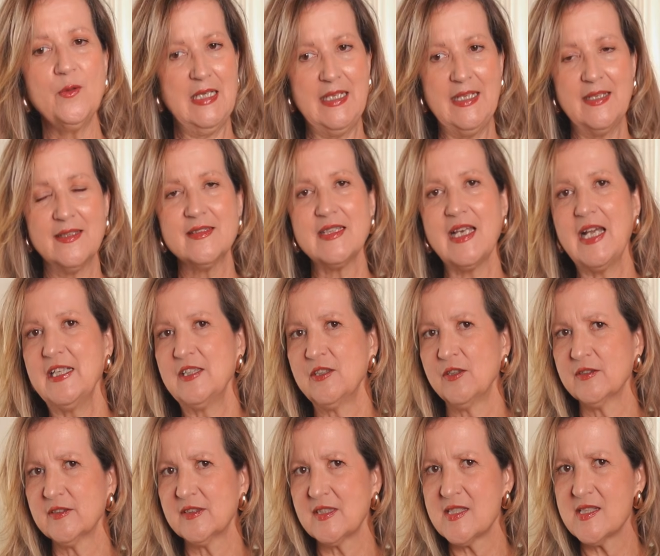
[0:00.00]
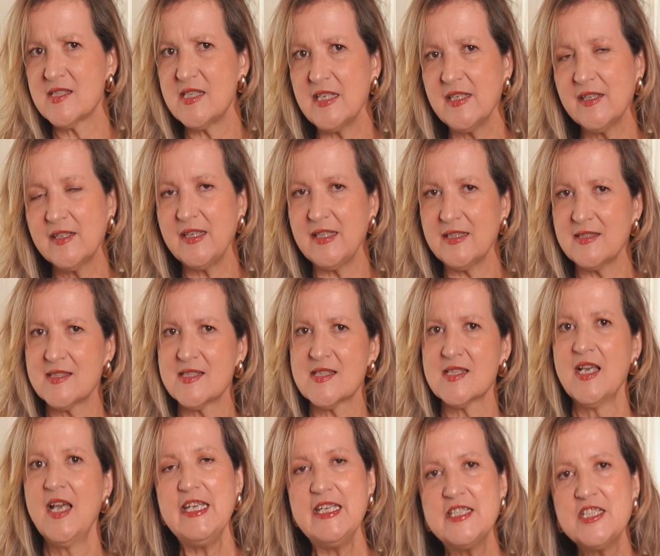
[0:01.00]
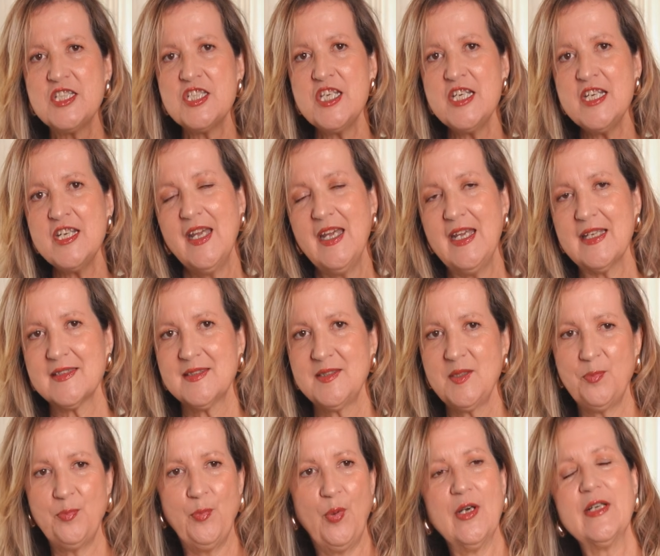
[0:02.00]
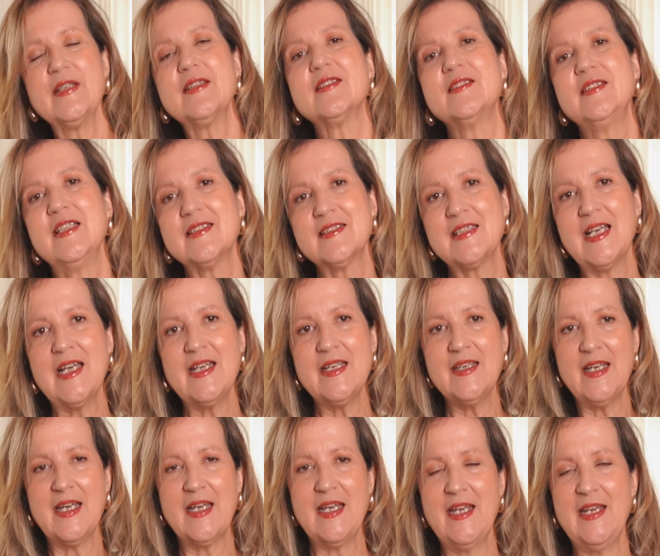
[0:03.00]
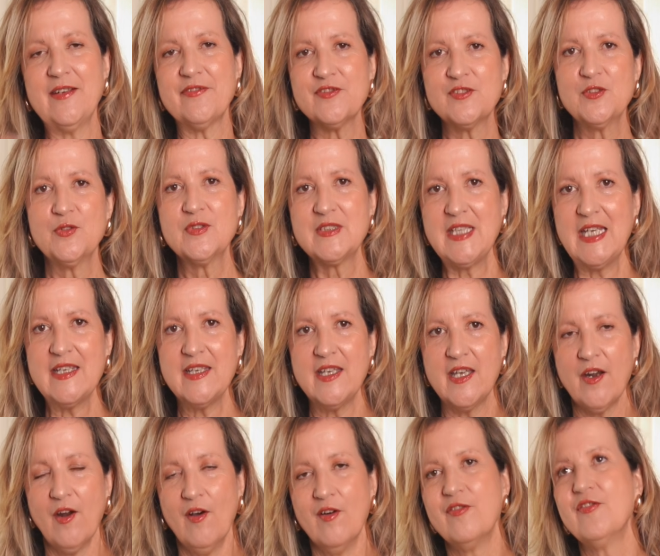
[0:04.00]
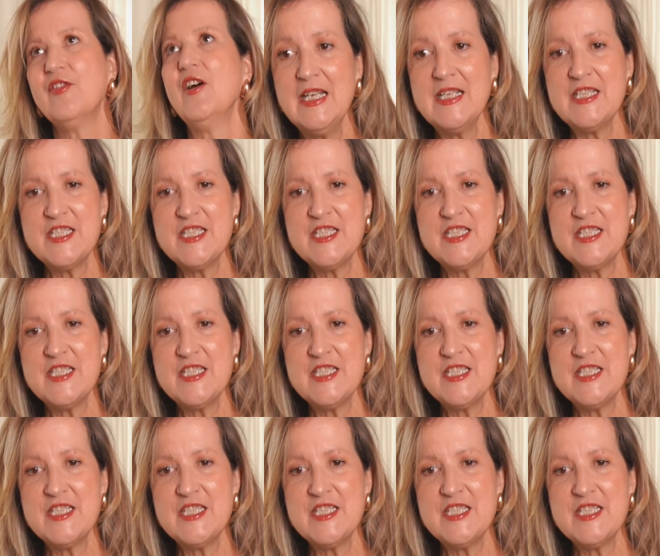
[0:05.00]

and I don't think it's itchy at the point that I have to take it off.